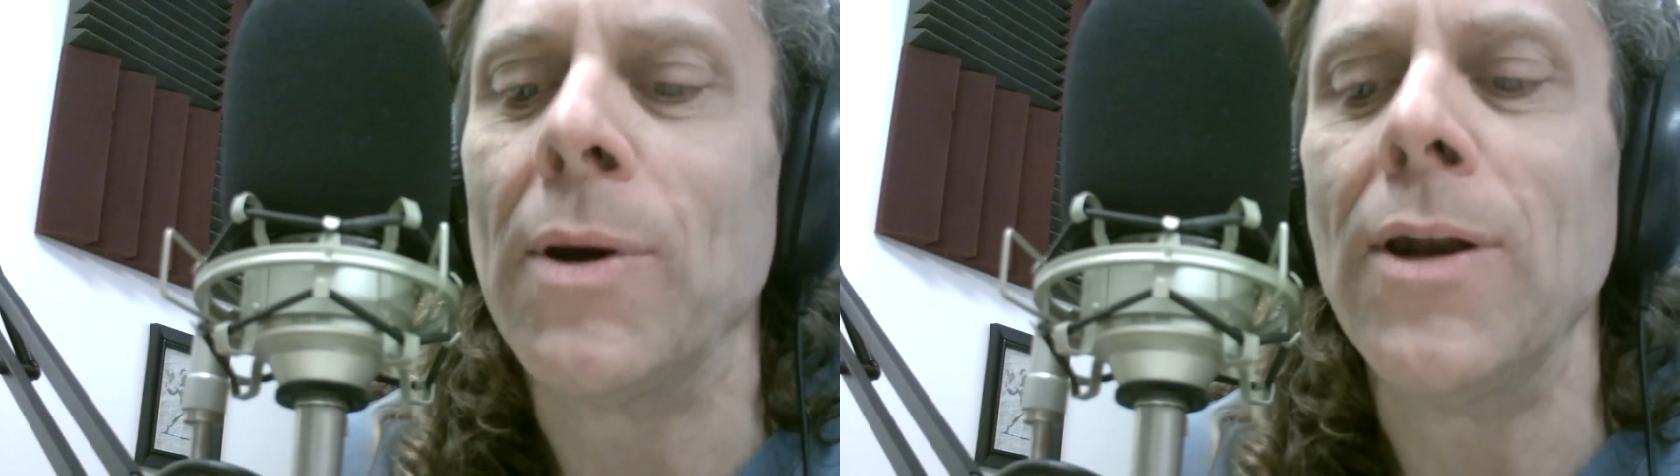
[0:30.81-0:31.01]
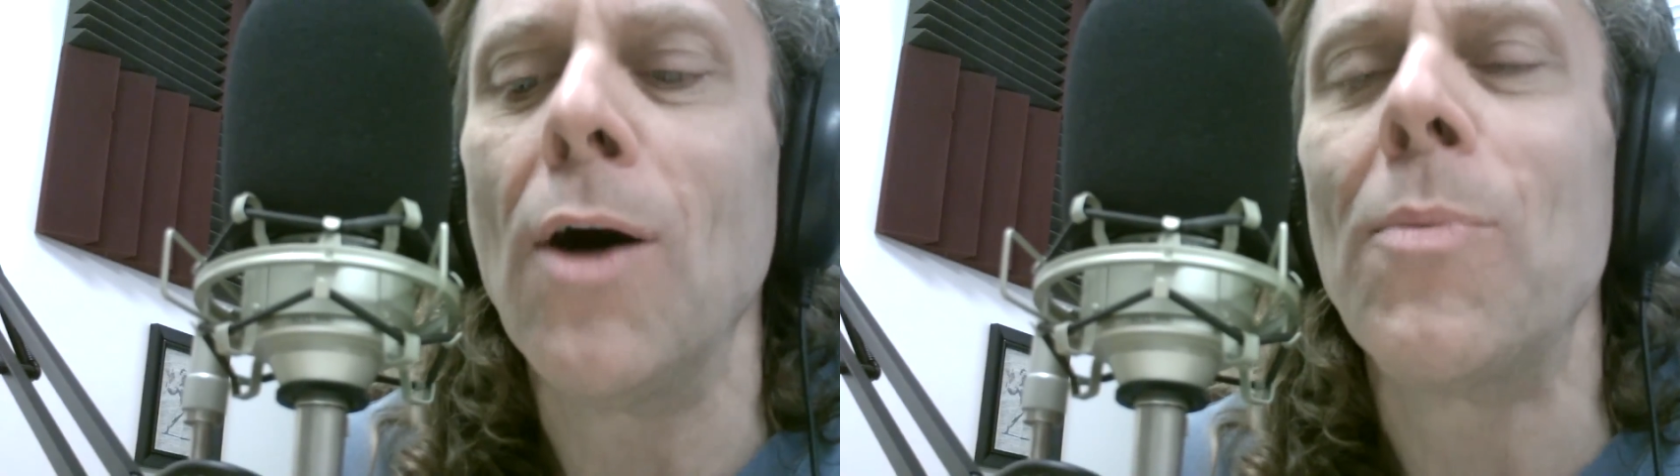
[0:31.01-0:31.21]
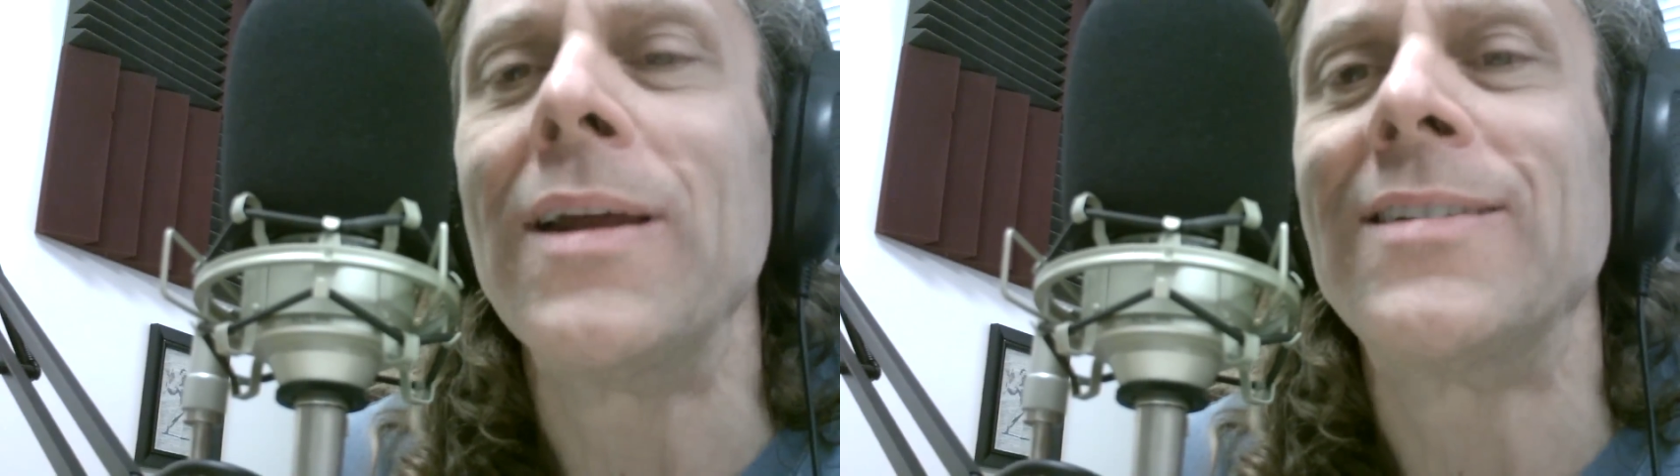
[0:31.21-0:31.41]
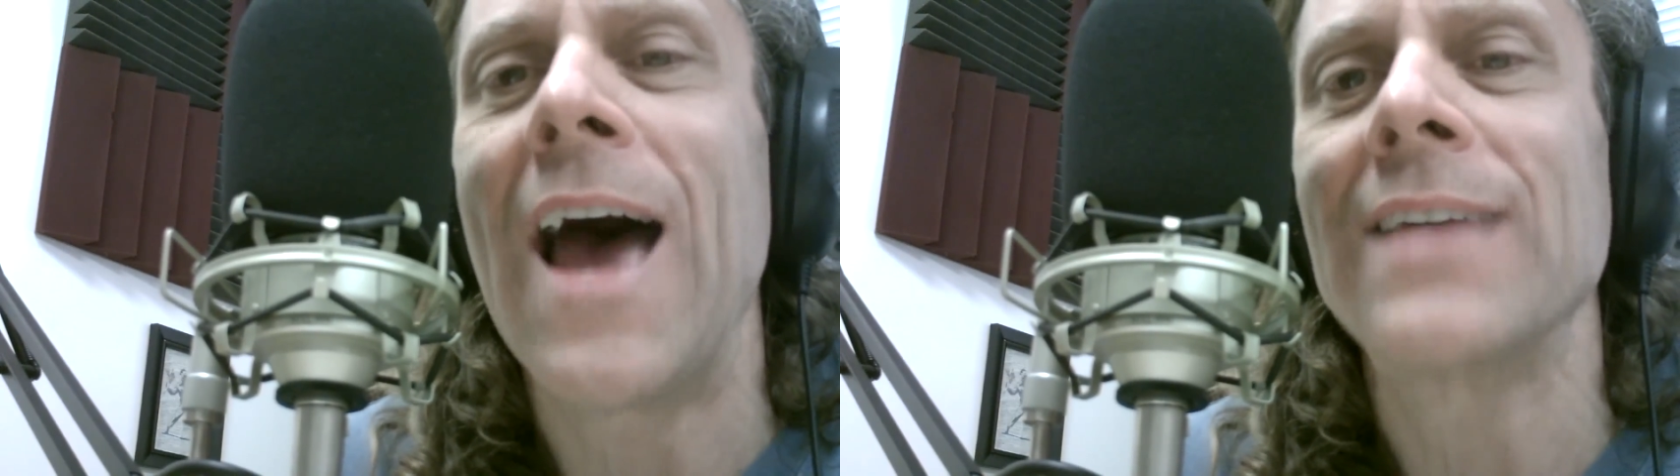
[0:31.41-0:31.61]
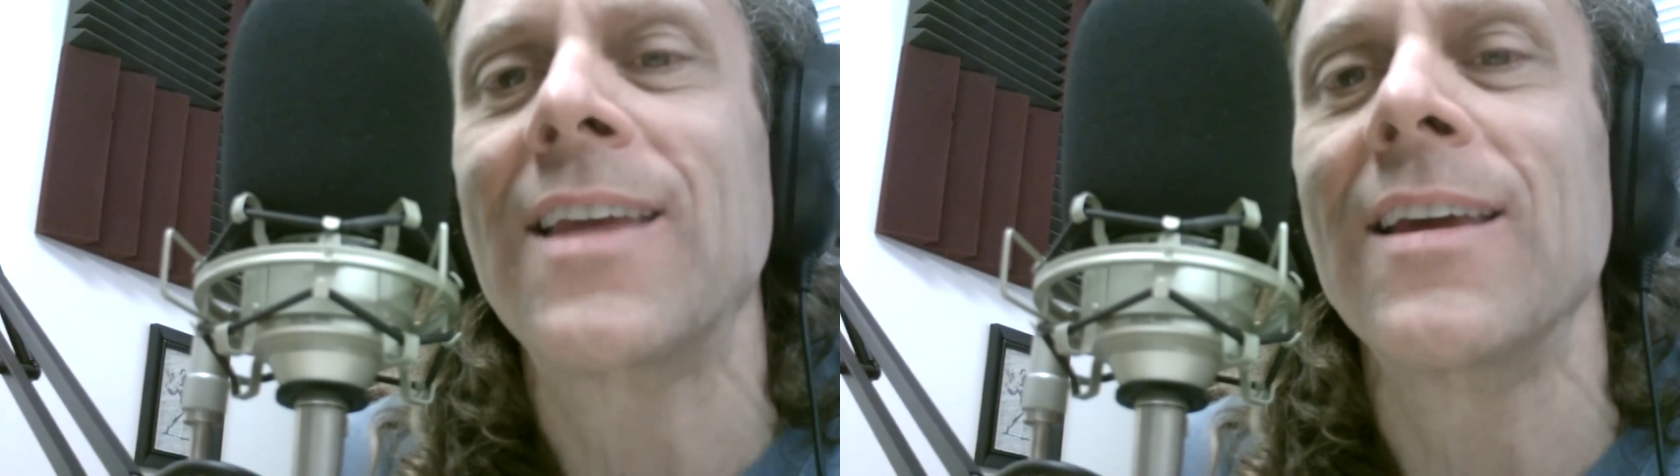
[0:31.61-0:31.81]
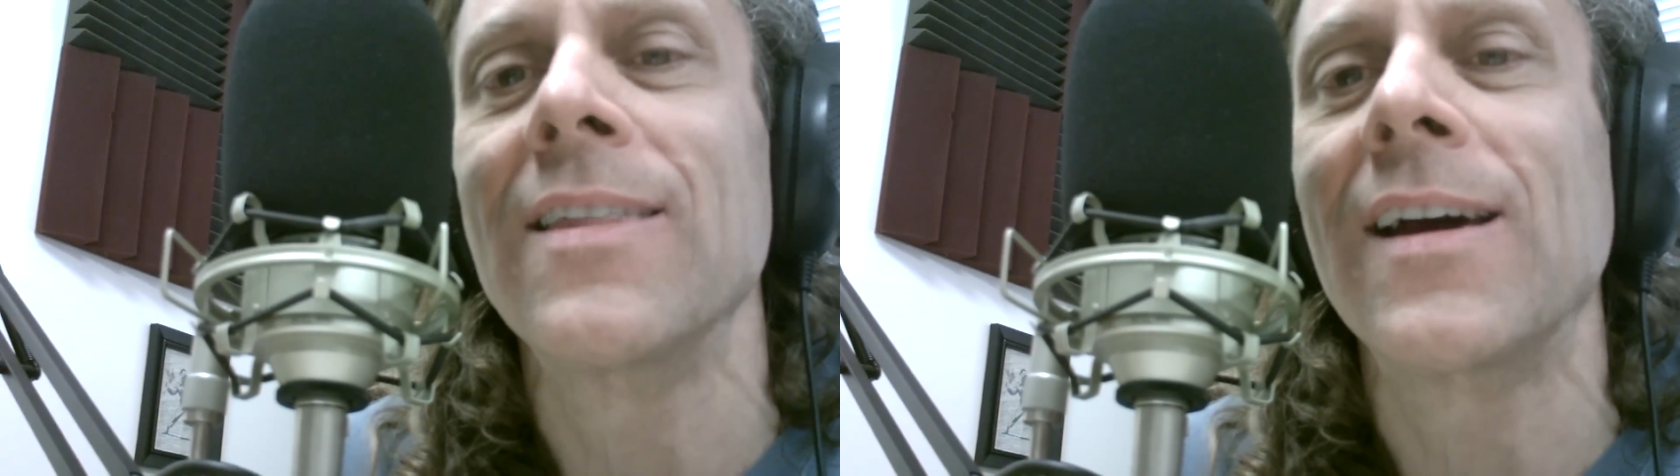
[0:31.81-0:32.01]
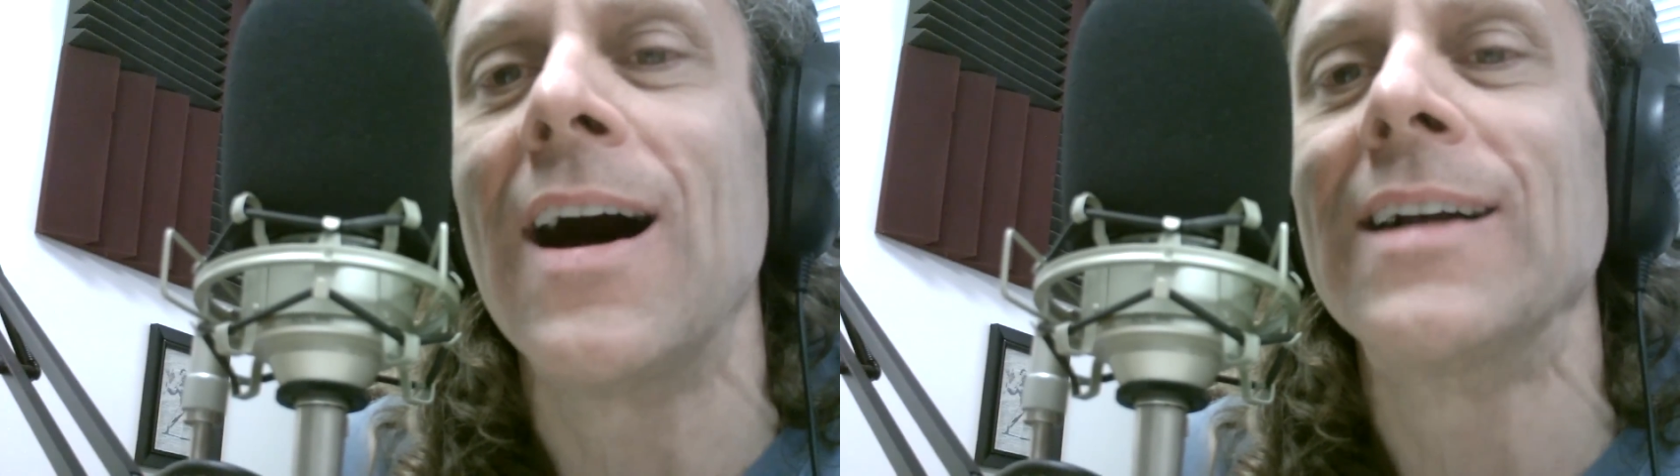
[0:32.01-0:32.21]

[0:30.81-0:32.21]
but nobody's asking the